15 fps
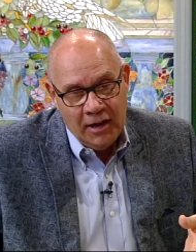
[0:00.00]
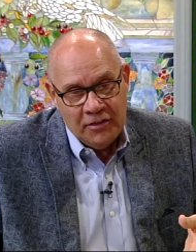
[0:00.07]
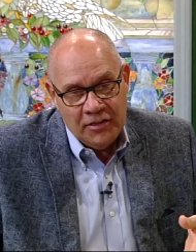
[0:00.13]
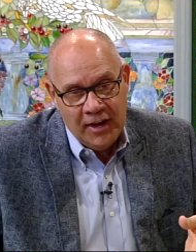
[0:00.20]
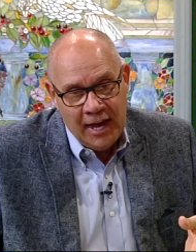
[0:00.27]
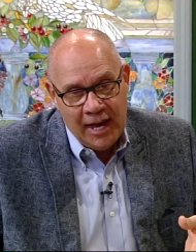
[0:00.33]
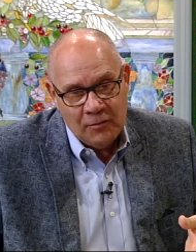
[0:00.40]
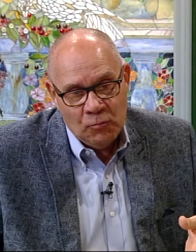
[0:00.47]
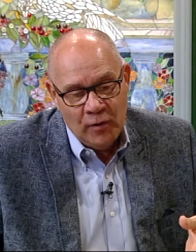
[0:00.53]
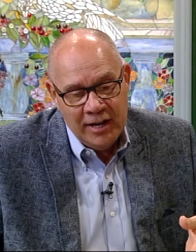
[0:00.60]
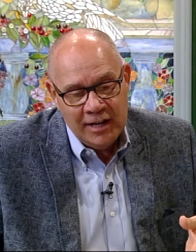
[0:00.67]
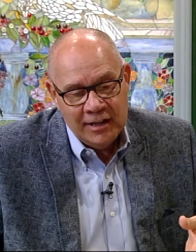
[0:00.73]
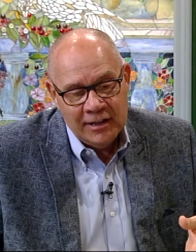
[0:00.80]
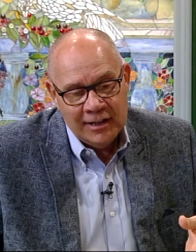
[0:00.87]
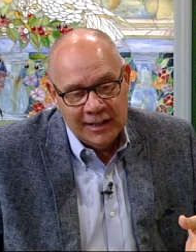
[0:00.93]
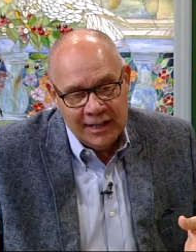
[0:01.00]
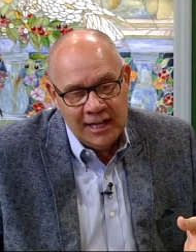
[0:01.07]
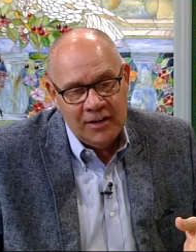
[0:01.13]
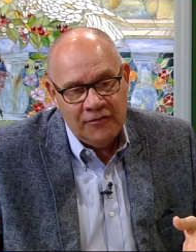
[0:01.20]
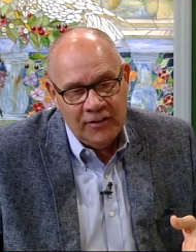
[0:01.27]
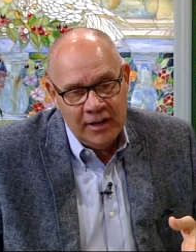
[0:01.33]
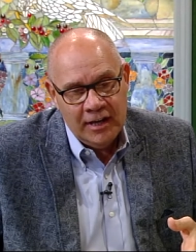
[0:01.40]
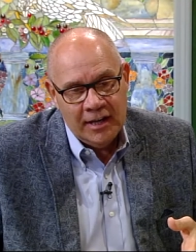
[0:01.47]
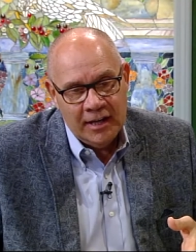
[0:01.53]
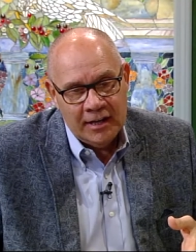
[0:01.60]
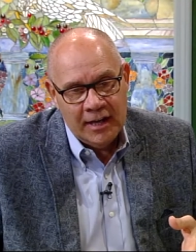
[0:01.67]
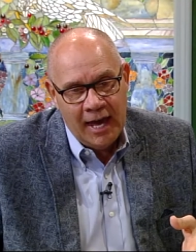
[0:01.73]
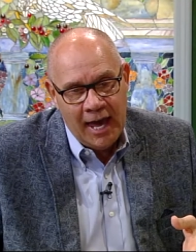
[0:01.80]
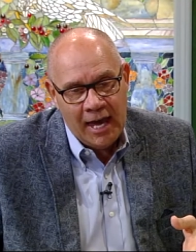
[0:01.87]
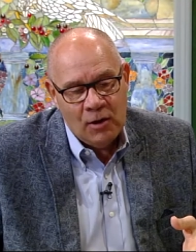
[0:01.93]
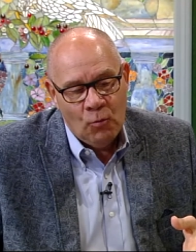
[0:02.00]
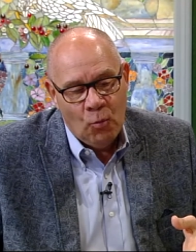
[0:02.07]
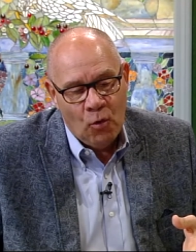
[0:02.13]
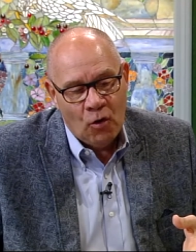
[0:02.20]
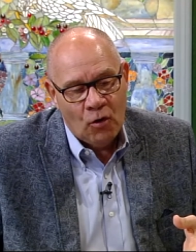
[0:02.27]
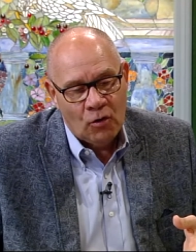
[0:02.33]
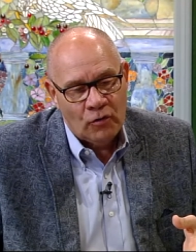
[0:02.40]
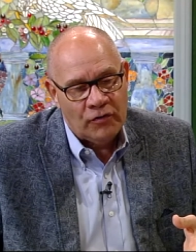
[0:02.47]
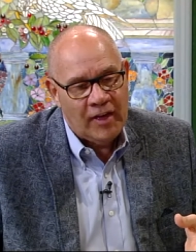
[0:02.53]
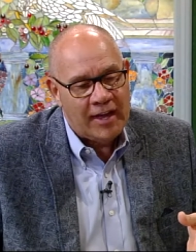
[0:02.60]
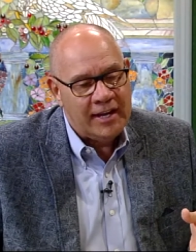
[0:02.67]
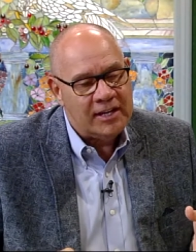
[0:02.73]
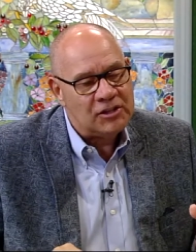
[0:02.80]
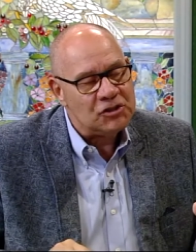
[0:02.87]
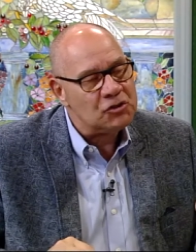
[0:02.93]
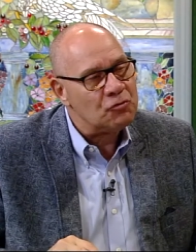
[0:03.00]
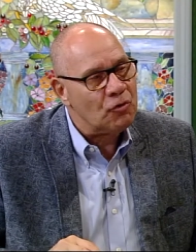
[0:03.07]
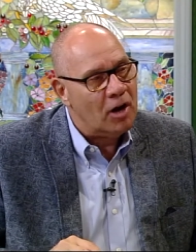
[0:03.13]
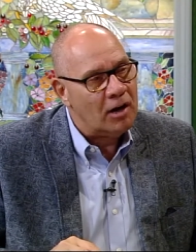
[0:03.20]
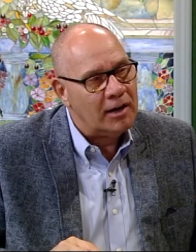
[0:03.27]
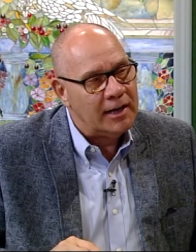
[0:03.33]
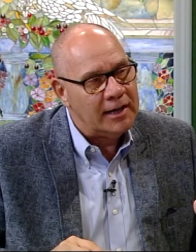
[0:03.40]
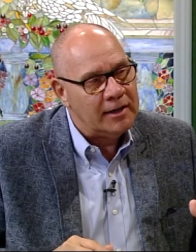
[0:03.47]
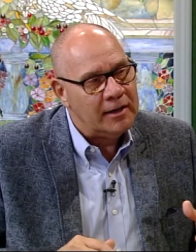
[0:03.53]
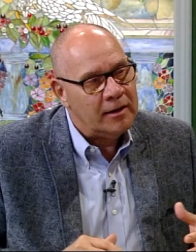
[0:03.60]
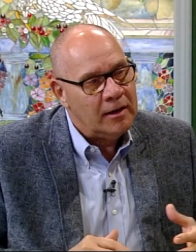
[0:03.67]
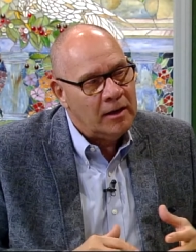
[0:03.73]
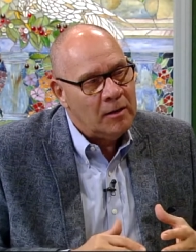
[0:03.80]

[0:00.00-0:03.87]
the, and we live in a world that is struggling